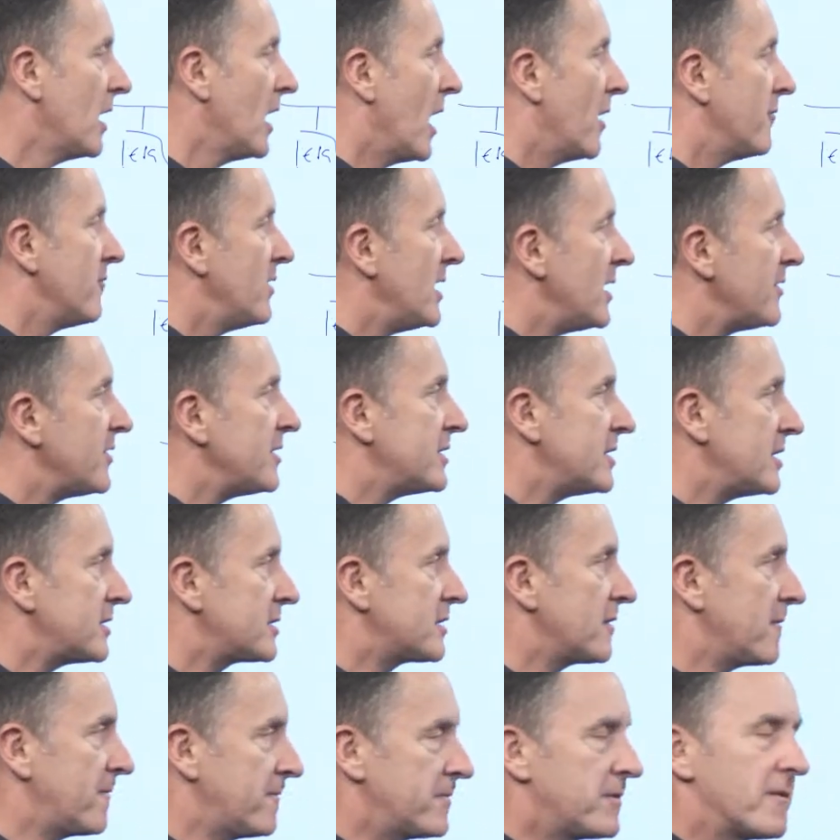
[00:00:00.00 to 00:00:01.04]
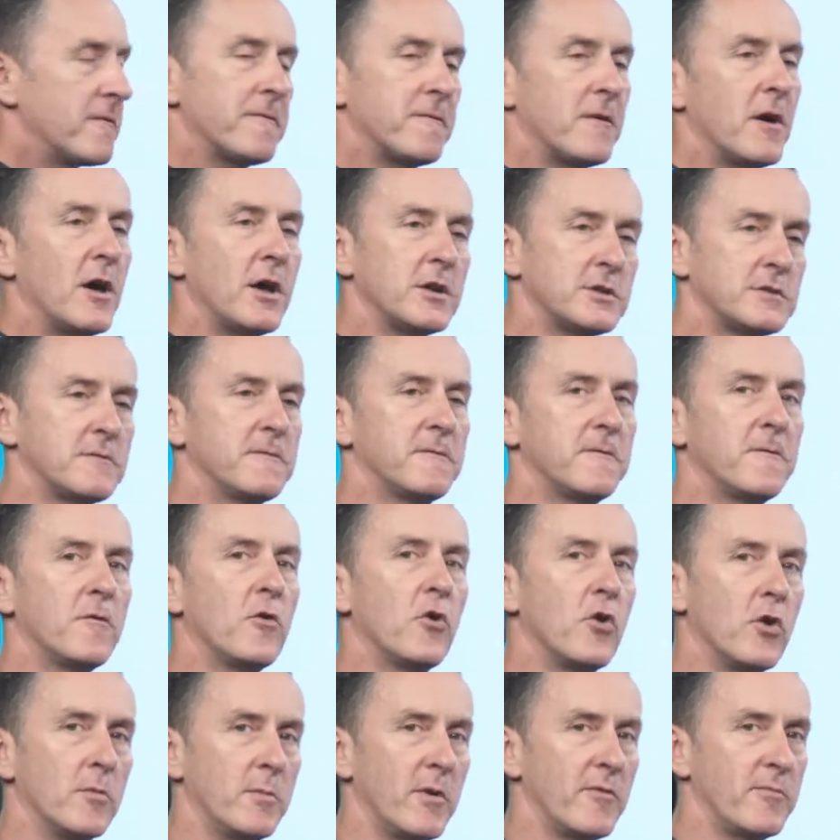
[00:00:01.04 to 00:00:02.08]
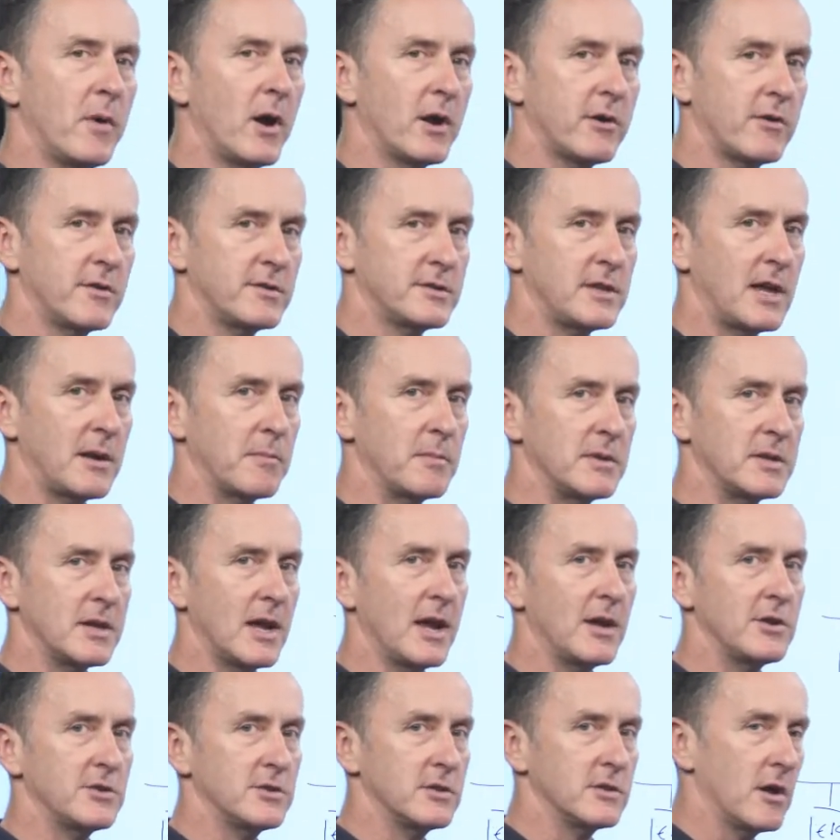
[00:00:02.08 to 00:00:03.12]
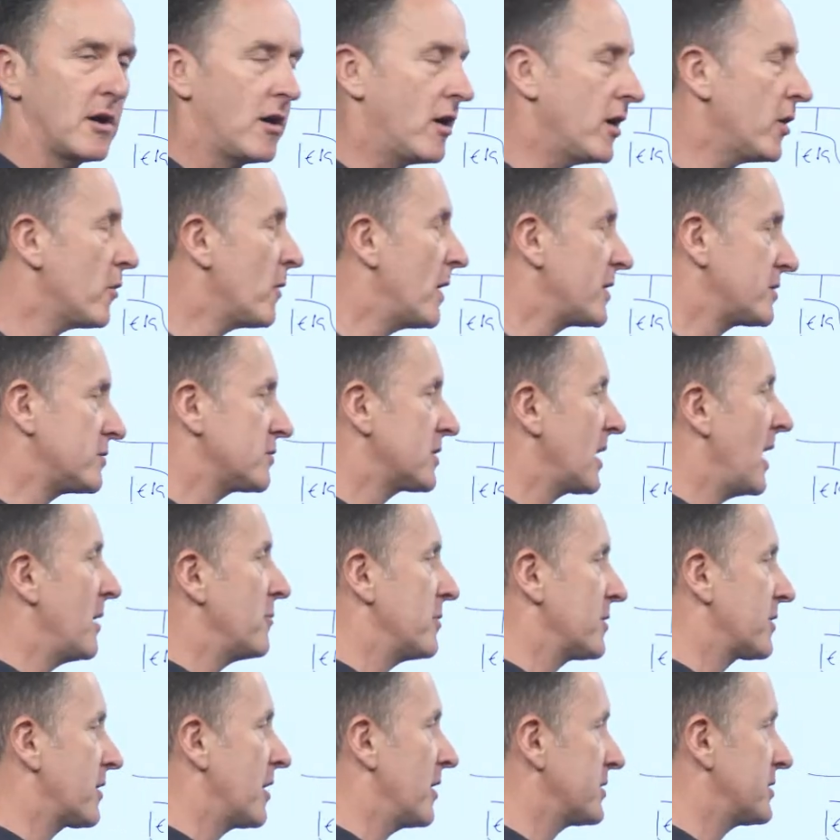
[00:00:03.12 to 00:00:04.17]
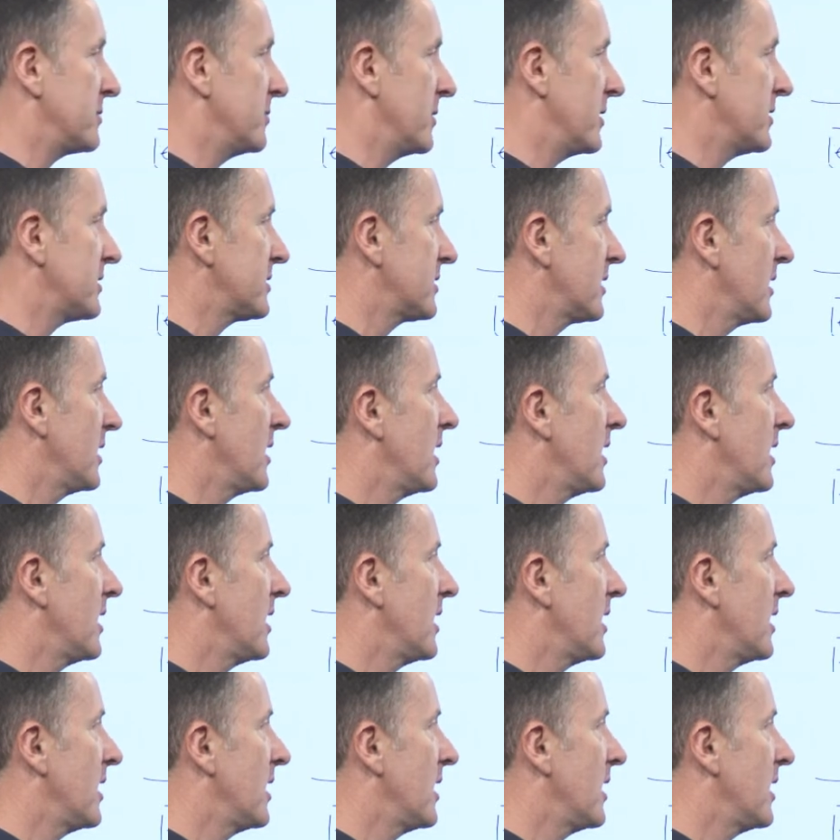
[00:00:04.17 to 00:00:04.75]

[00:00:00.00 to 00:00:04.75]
And really this is the first form of microsegmentation that I always look at with customers.